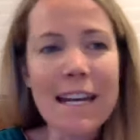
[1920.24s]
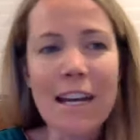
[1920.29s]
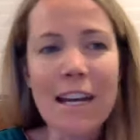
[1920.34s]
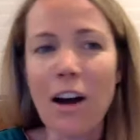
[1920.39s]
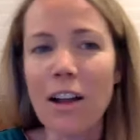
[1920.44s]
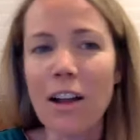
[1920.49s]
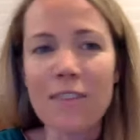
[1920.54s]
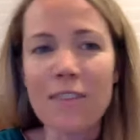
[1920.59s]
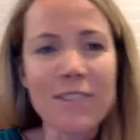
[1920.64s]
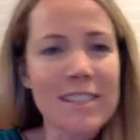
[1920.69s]

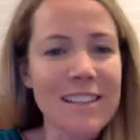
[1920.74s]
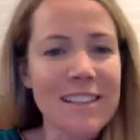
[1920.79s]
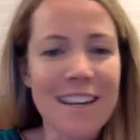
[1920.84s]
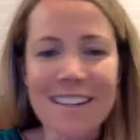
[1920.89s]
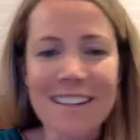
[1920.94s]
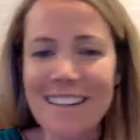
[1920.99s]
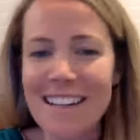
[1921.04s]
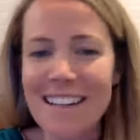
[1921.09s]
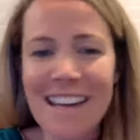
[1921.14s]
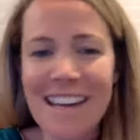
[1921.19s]
all of a
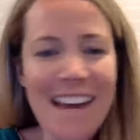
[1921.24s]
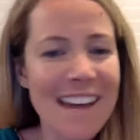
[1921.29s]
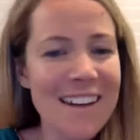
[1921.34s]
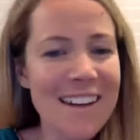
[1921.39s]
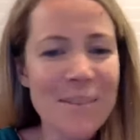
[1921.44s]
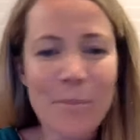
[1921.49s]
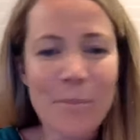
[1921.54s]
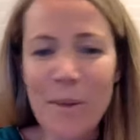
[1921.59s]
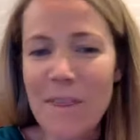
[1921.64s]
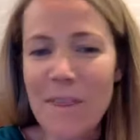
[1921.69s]
sudden
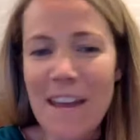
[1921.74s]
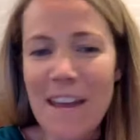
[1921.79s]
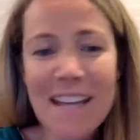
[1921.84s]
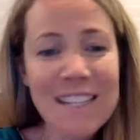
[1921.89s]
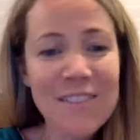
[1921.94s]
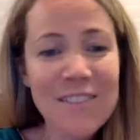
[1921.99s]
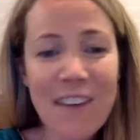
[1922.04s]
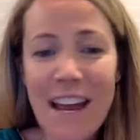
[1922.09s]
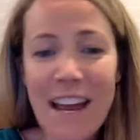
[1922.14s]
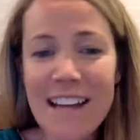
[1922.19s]
again, but
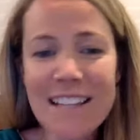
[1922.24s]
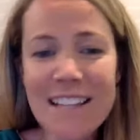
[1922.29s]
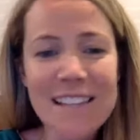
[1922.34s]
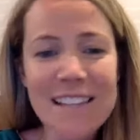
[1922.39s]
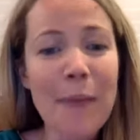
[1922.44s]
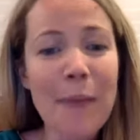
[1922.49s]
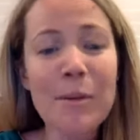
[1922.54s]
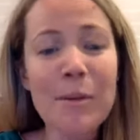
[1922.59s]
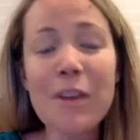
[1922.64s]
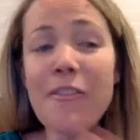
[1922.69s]
that's fine because
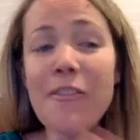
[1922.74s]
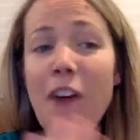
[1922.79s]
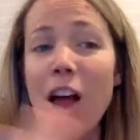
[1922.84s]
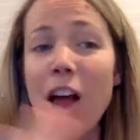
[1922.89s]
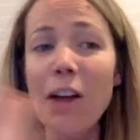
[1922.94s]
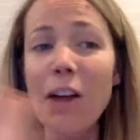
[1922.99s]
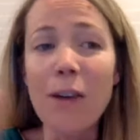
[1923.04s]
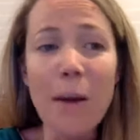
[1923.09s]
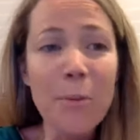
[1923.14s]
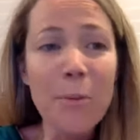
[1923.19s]
I'm going to
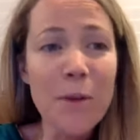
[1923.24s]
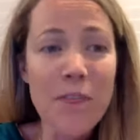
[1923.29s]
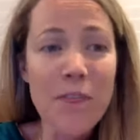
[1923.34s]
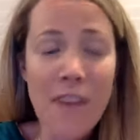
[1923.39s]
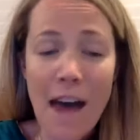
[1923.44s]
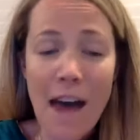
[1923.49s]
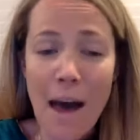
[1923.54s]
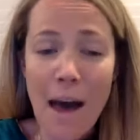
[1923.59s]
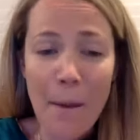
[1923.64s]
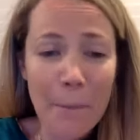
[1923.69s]
follow up with
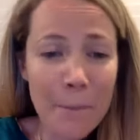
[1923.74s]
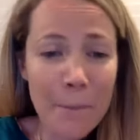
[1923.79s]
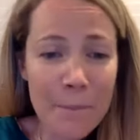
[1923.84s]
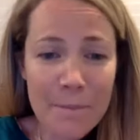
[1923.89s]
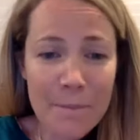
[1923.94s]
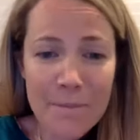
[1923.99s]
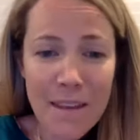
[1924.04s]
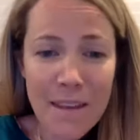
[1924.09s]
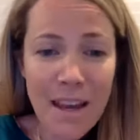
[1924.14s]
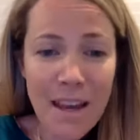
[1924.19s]
them
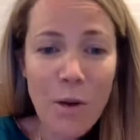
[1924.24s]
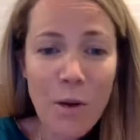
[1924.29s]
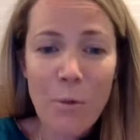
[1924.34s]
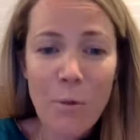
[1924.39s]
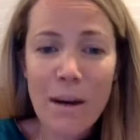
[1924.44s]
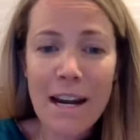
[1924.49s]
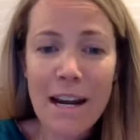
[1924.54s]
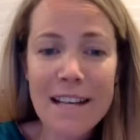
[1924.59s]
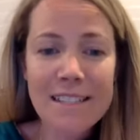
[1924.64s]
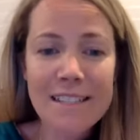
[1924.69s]

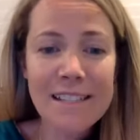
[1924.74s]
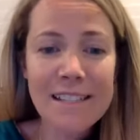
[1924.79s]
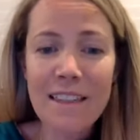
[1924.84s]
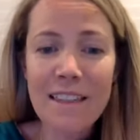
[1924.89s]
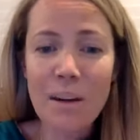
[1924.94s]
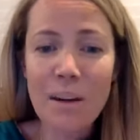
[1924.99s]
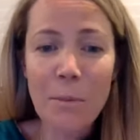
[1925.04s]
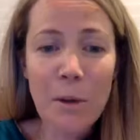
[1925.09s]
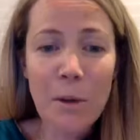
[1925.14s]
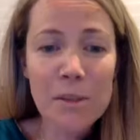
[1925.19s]
when I see
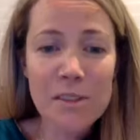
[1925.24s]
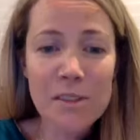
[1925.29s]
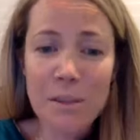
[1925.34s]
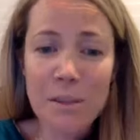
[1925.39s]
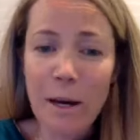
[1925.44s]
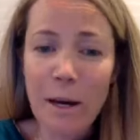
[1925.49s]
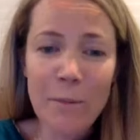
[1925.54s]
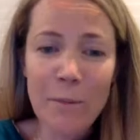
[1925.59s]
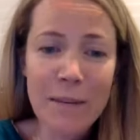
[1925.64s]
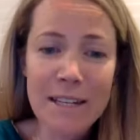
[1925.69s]
they're posting
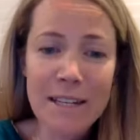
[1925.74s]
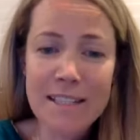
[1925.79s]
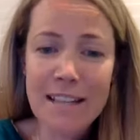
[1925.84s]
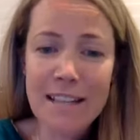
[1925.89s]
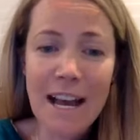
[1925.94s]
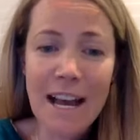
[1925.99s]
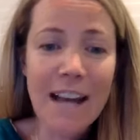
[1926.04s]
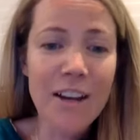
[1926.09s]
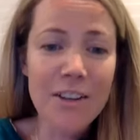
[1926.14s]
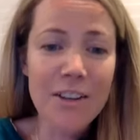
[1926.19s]
about being
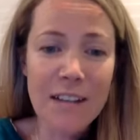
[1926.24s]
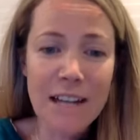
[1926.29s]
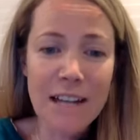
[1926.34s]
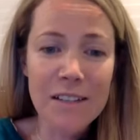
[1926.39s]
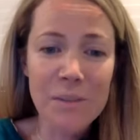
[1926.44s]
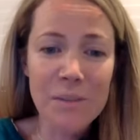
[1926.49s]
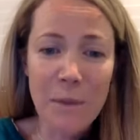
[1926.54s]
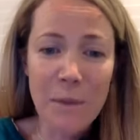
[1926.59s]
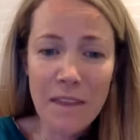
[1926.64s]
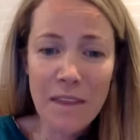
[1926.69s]
tired
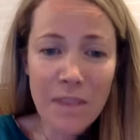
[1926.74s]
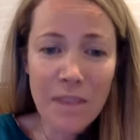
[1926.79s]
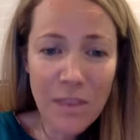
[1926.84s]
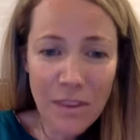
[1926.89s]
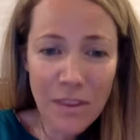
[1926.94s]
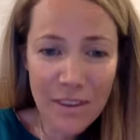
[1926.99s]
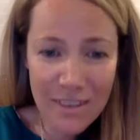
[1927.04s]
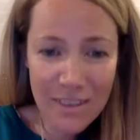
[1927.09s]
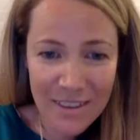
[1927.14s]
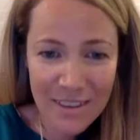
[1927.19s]
next month
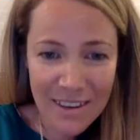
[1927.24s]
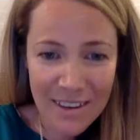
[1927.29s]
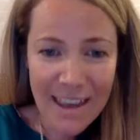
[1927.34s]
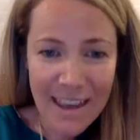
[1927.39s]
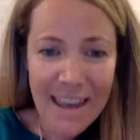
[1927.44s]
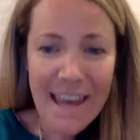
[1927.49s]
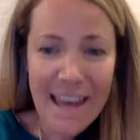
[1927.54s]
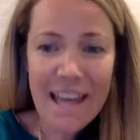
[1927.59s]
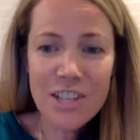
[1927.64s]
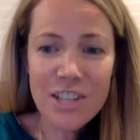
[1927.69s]

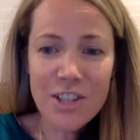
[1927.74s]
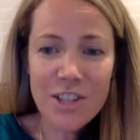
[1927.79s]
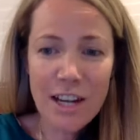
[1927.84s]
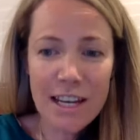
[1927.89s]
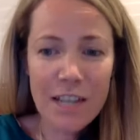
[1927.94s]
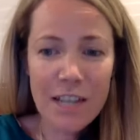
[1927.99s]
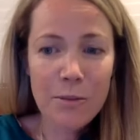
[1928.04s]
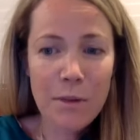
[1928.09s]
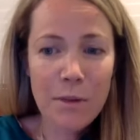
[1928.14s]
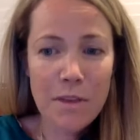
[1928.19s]
and
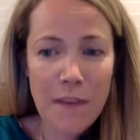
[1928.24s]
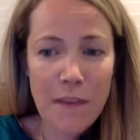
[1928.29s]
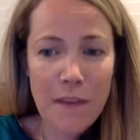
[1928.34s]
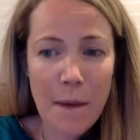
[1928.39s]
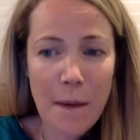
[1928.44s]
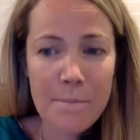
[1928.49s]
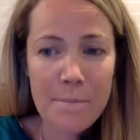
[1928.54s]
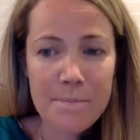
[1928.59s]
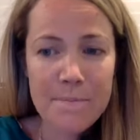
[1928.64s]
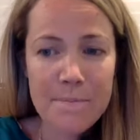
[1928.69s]
check in with
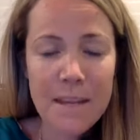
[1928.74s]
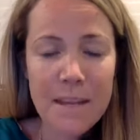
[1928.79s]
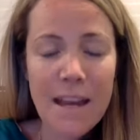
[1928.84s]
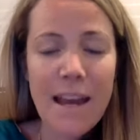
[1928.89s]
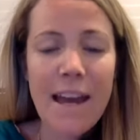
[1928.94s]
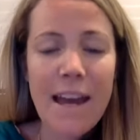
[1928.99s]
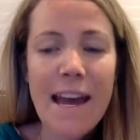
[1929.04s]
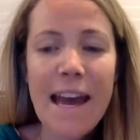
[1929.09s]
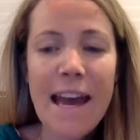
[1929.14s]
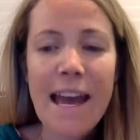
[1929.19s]
them.
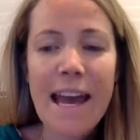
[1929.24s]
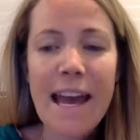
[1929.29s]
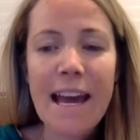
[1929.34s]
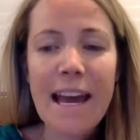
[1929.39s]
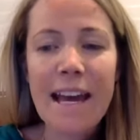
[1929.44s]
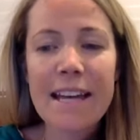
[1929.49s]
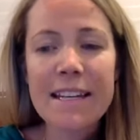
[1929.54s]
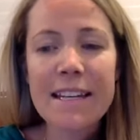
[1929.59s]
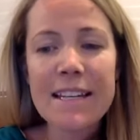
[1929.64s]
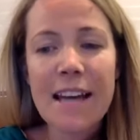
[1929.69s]

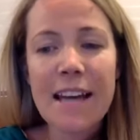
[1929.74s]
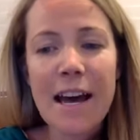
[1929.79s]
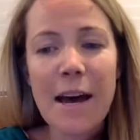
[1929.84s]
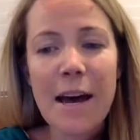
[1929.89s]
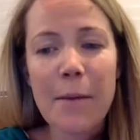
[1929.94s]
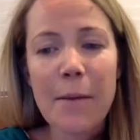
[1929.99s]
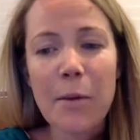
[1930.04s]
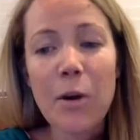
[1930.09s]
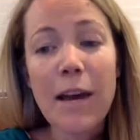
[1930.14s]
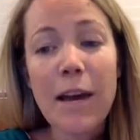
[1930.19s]
And
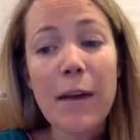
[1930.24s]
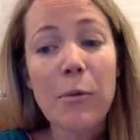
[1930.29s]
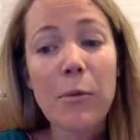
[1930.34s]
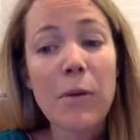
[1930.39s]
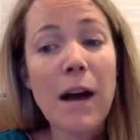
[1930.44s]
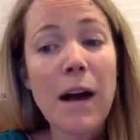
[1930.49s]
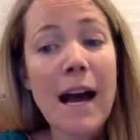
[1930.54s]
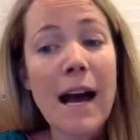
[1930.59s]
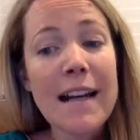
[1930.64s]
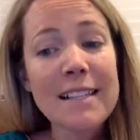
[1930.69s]
um, okay,
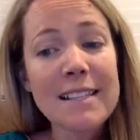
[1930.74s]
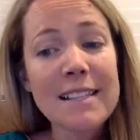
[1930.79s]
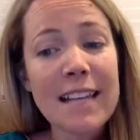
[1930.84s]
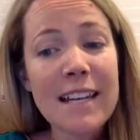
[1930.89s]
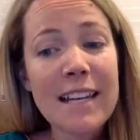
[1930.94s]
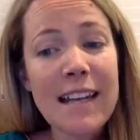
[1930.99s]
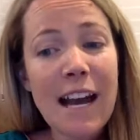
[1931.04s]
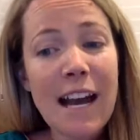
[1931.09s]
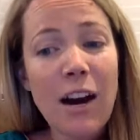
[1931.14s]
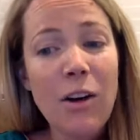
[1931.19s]
I
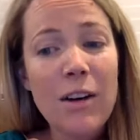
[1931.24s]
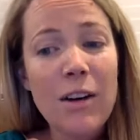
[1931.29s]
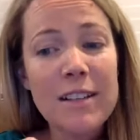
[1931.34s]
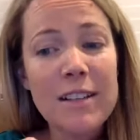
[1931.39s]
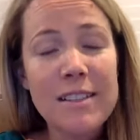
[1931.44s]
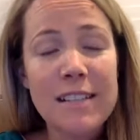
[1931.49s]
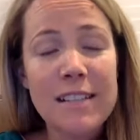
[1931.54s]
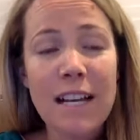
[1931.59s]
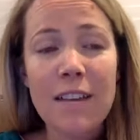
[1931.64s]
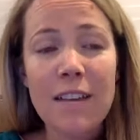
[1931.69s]
send out a
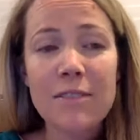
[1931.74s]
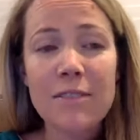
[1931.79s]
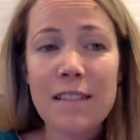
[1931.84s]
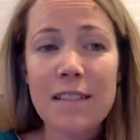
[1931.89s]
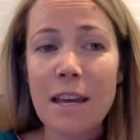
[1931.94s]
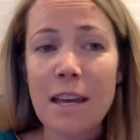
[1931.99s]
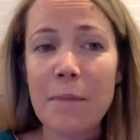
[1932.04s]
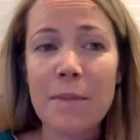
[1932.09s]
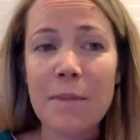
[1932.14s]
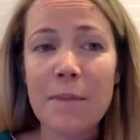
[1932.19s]
stick of
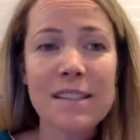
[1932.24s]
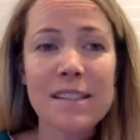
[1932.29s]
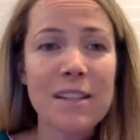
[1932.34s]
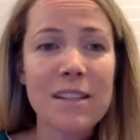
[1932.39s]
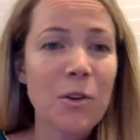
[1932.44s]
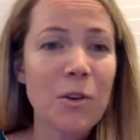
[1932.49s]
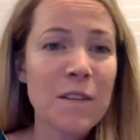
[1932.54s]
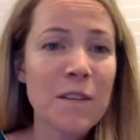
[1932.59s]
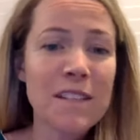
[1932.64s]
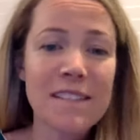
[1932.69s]
Slim. That's the
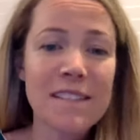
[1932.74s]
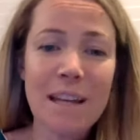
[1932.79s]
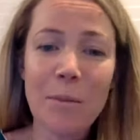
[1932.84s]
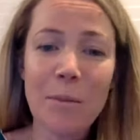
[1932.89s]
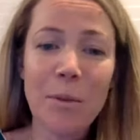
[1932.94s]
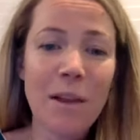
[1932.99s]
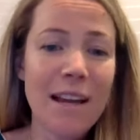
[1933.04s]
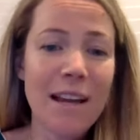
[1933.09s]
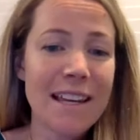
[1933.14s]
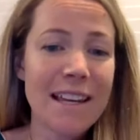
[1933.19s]
only
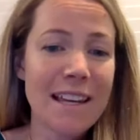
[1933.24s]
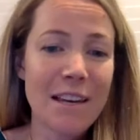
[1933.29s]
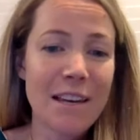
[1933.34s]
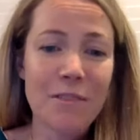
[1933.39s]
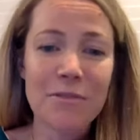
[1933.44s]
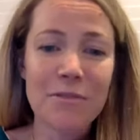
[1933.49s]
sample I give.